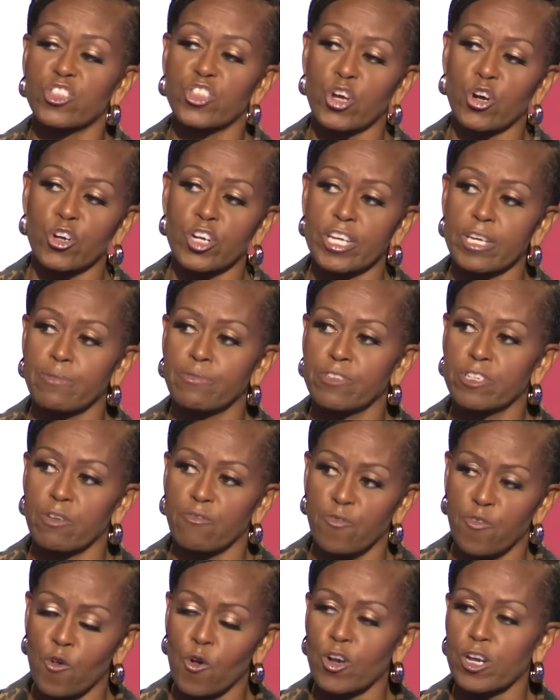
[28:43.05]
30 to
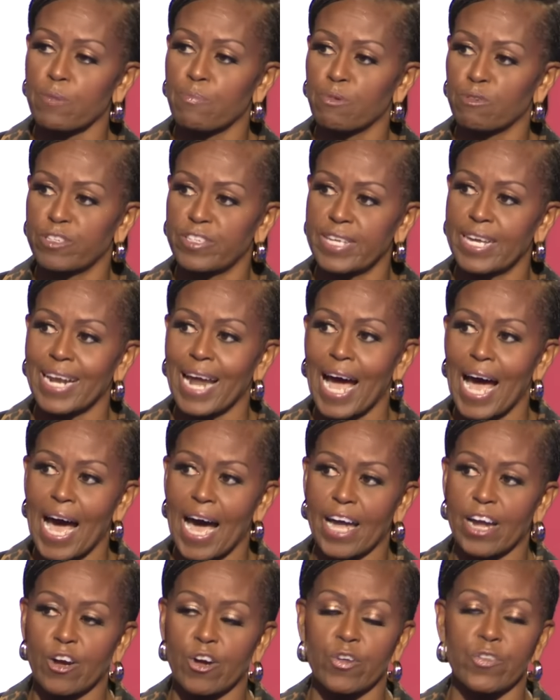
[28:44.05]
40 percent
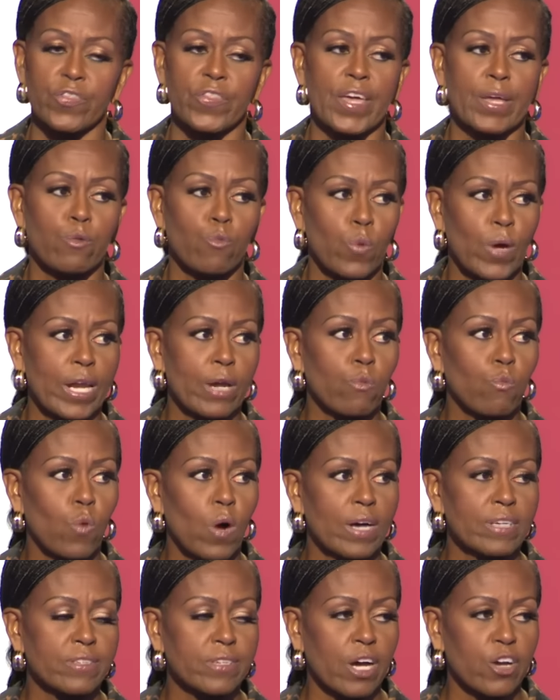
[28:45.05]
higher than when it
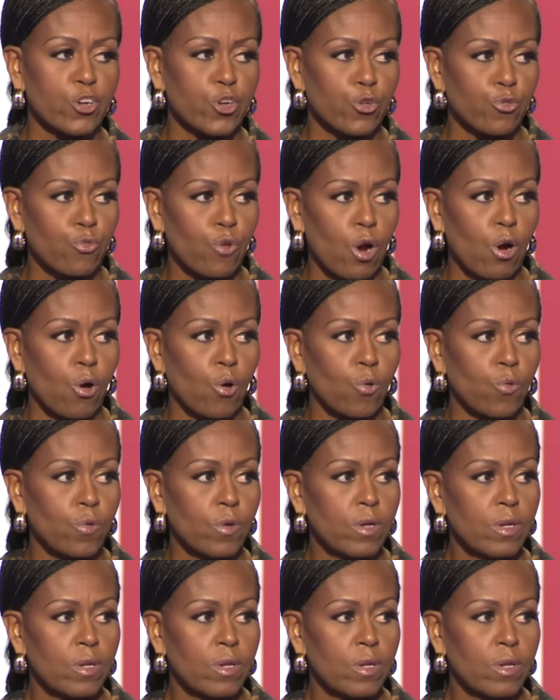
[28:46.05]
was under Roe.